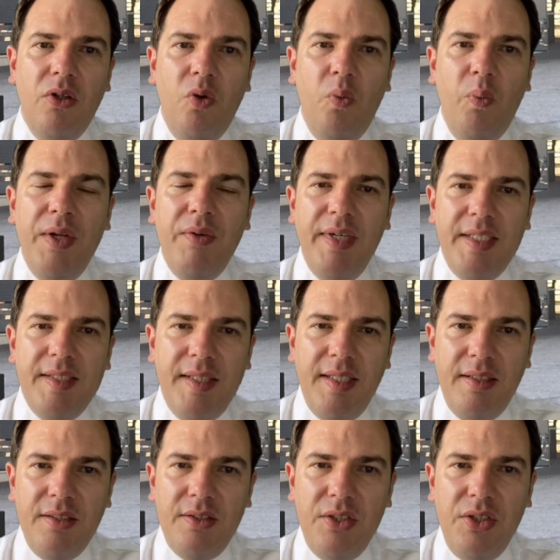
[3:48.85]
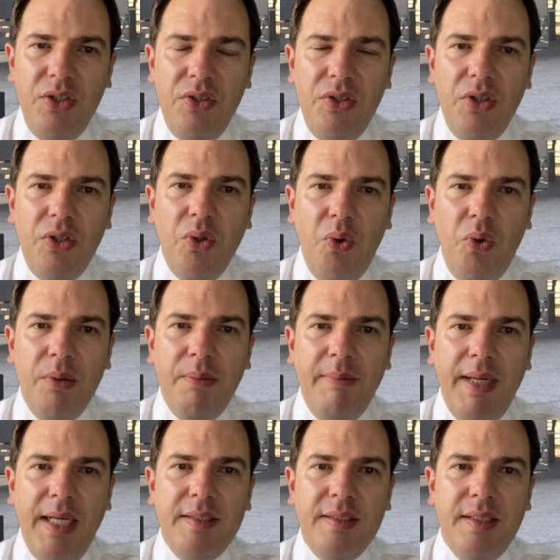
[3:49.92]
When resentencing you, the court
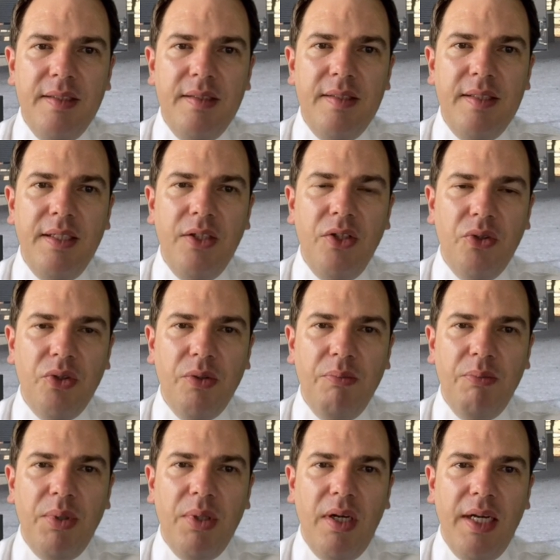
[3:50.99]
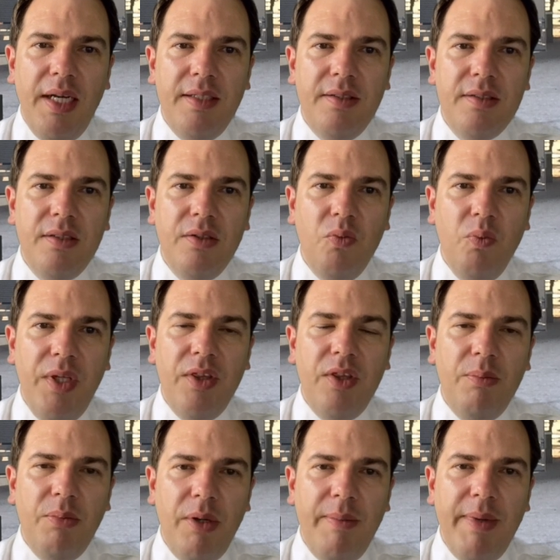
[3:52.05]
must consider your compliance with the
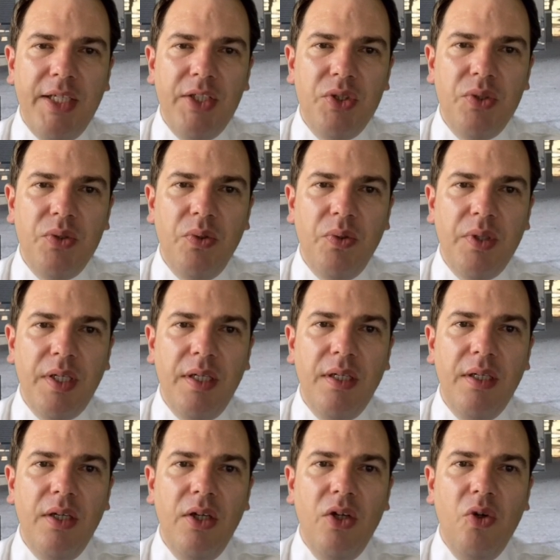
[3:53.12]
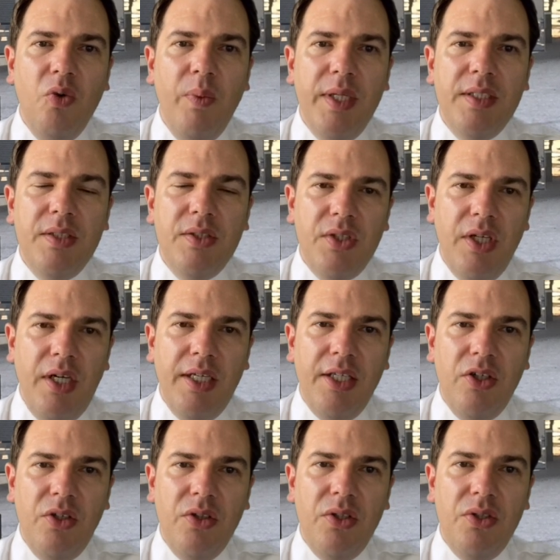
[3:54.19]
probation order when deciding
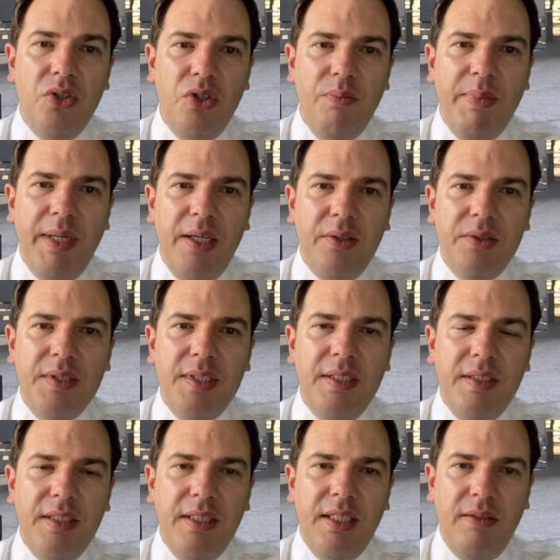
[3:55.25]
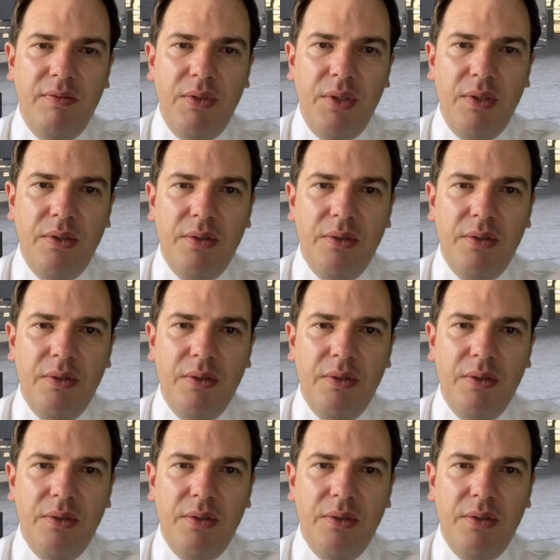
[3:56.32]
on the new penalty to give you.